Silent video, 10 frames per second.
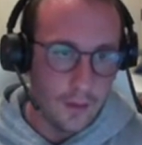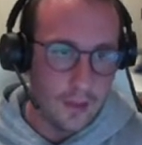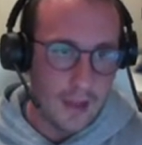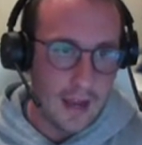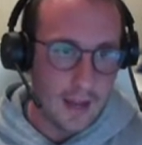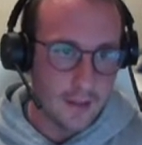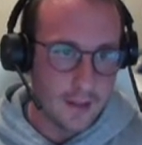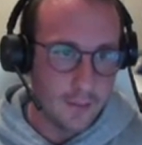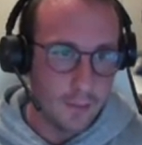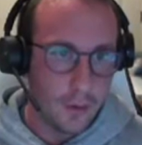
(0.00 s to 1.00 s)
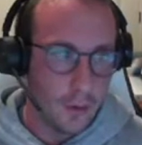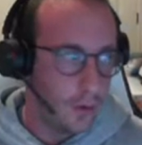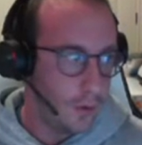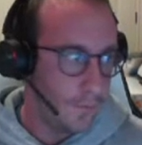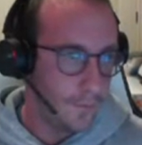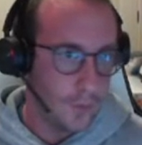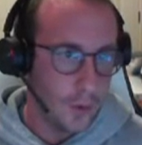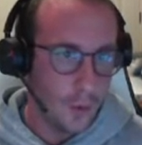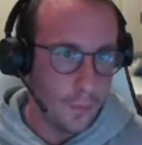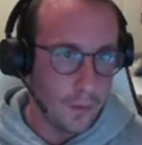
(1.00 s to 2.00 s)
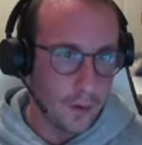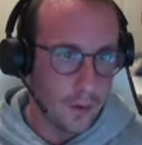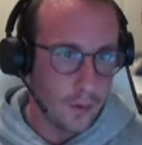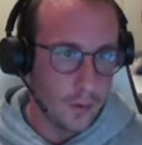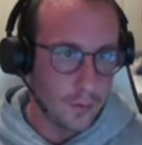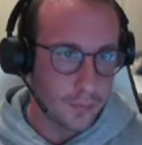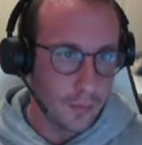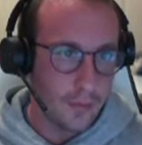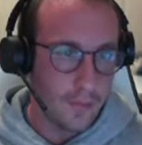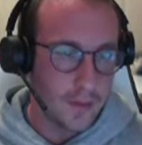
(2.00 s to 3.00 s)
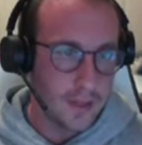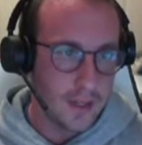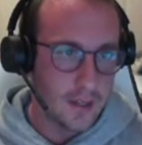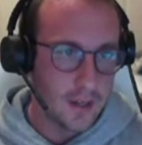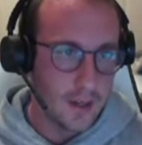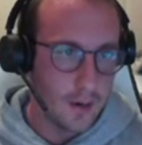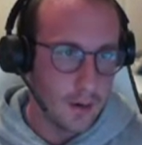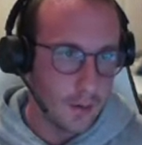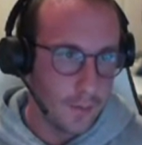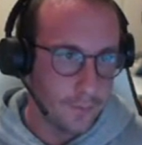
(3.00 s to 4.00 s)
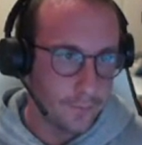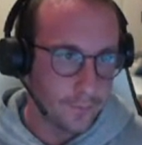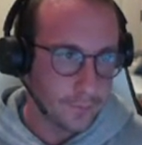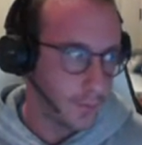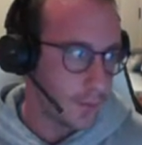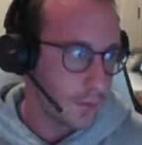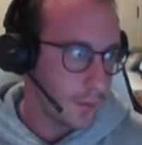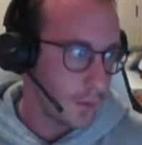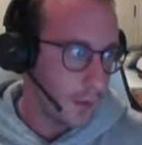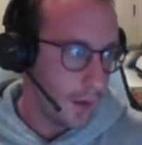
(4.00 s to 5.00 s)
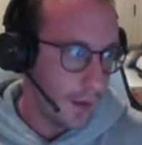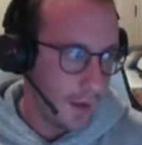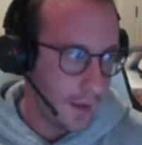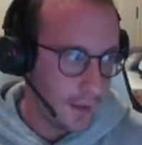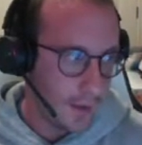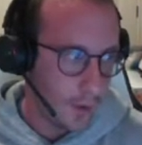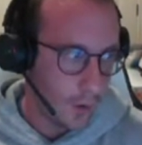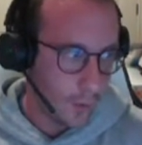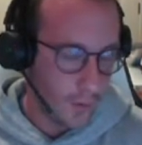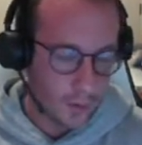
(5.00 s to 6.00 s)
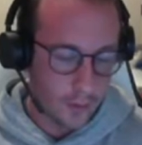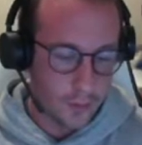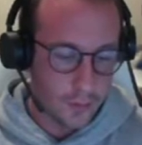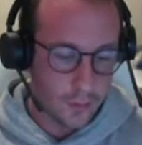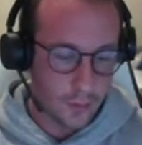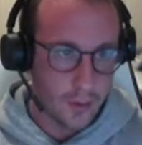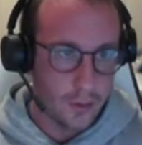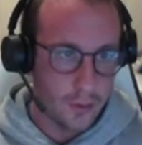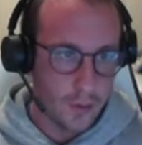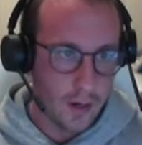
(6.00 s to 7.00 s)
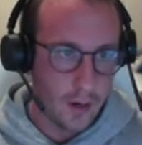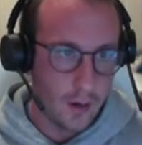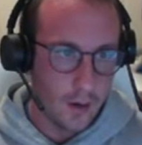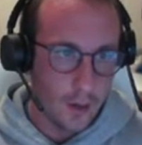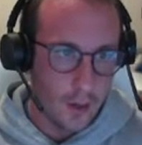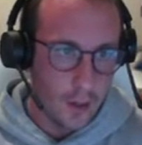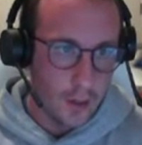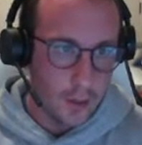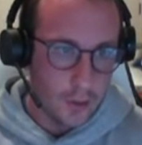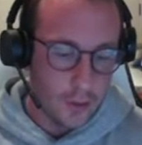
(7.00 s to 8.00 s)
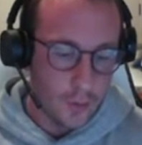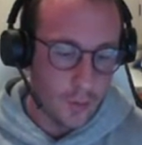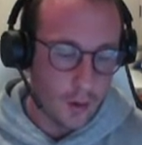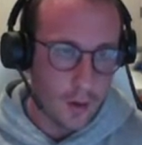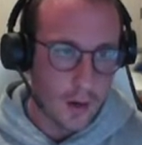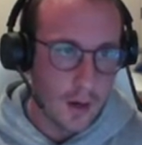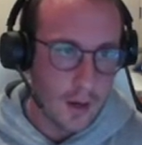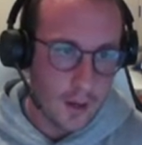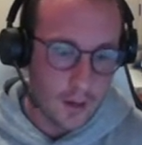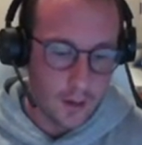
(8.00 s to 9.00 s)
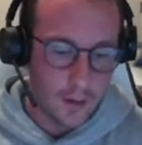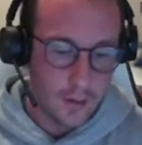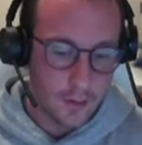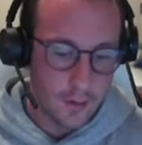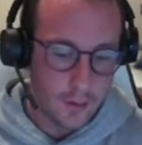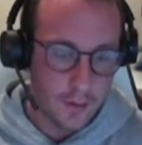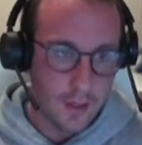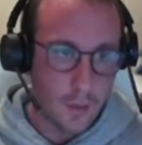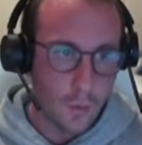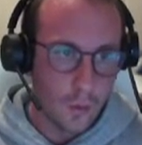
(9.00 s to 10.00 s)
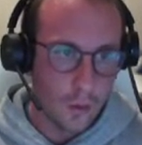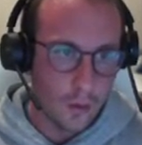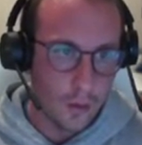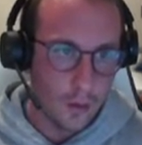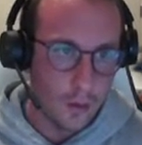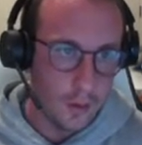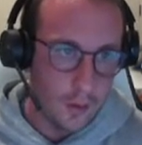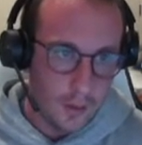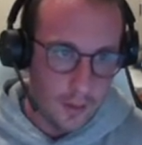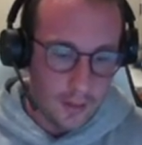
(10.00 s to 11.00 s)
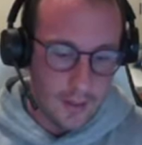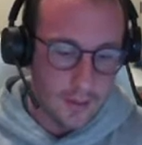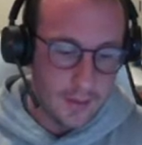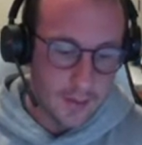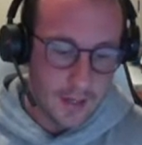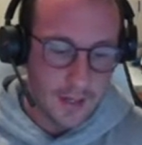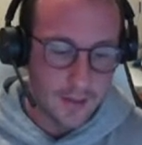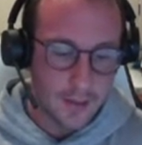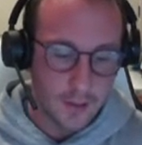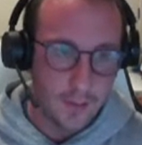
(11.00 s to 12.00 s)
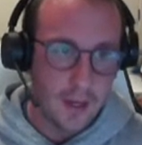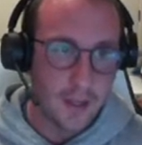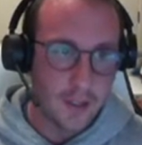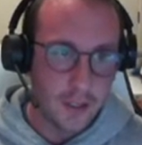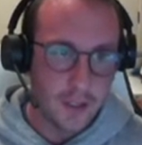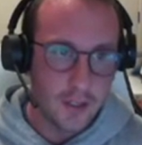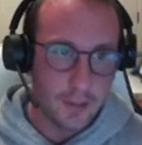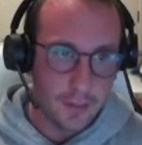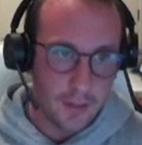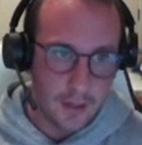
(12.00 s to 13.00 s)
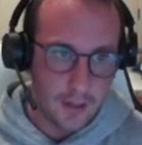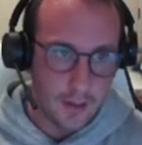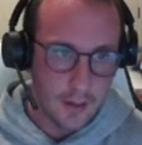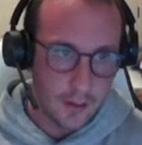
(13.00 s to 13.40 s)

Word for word: the at symbol, open and close parentheses here. And then all we are going to do is we're going to do a URI is going to equal, in this case, it's going to be HTTP